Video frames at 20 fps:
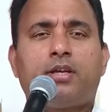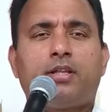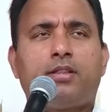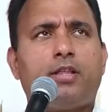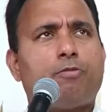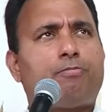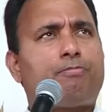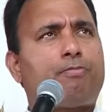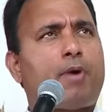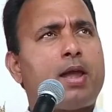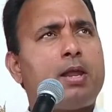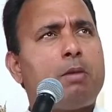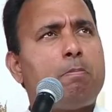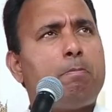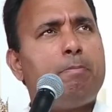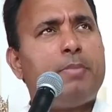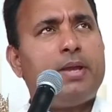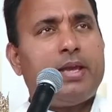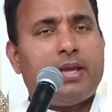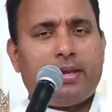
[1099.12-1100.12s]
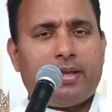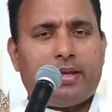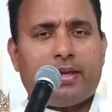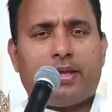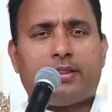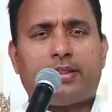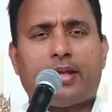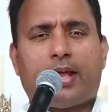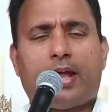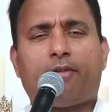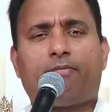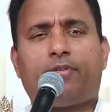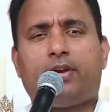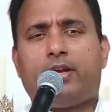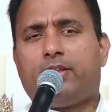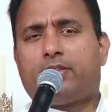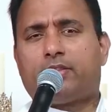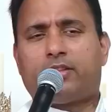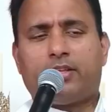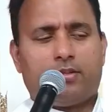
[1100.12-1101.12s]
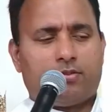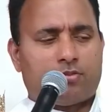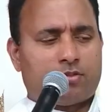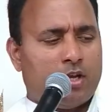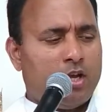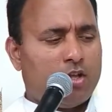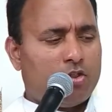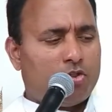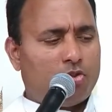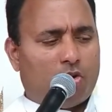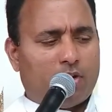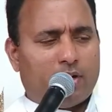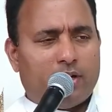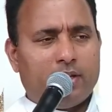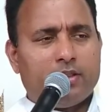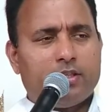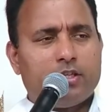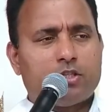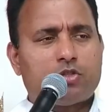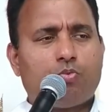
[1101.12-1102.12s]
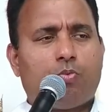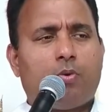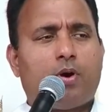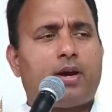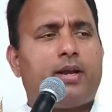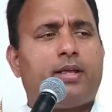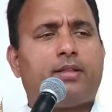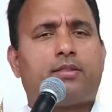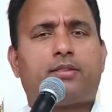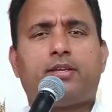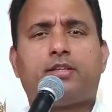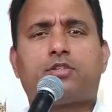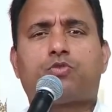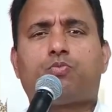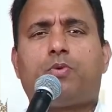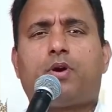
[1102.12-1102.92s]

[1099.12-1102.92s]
They find meaning in the heavenly things, not in these worldly things.